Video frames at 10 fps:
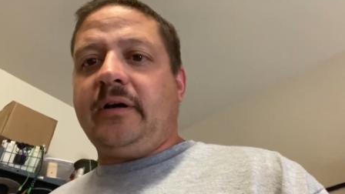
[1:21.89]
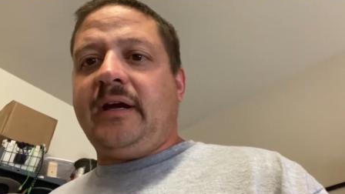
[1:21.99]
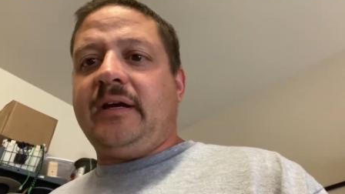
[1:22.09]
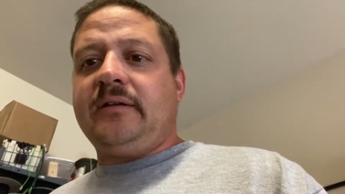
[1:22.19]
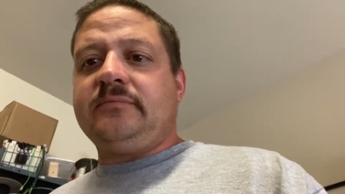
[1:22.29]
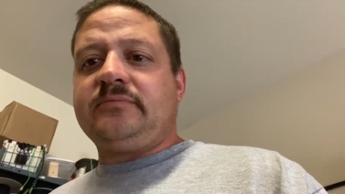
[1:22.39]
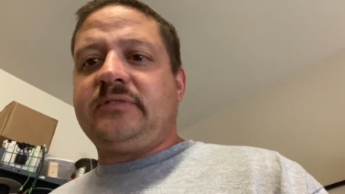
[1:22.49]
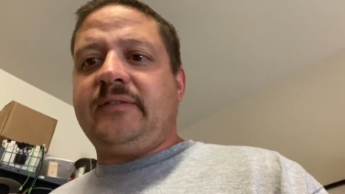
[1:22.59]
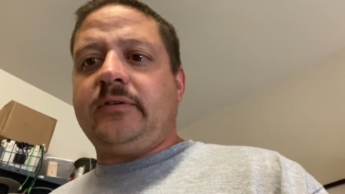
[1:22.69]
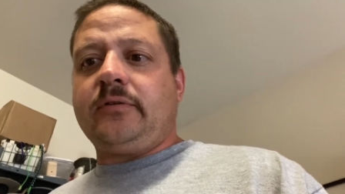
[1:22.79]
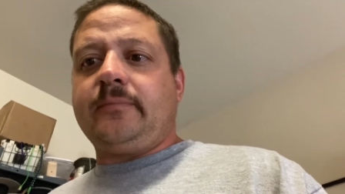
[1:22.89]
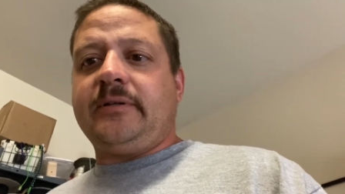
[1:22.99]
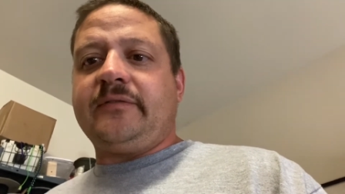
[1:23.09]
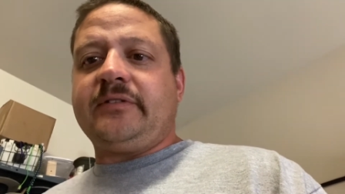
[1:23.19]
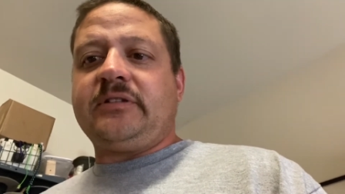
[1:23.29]
and give you a little bit
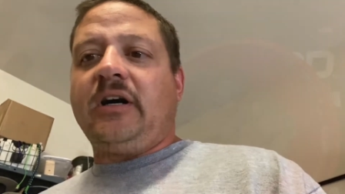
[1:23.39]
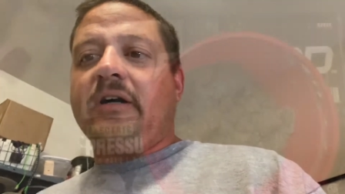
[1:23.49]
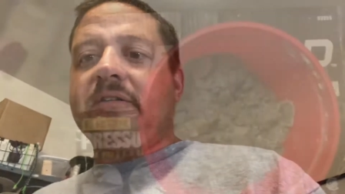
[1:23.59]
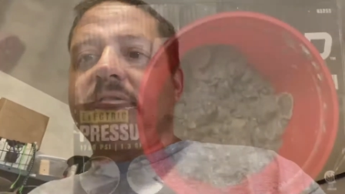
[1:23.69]
of a talking to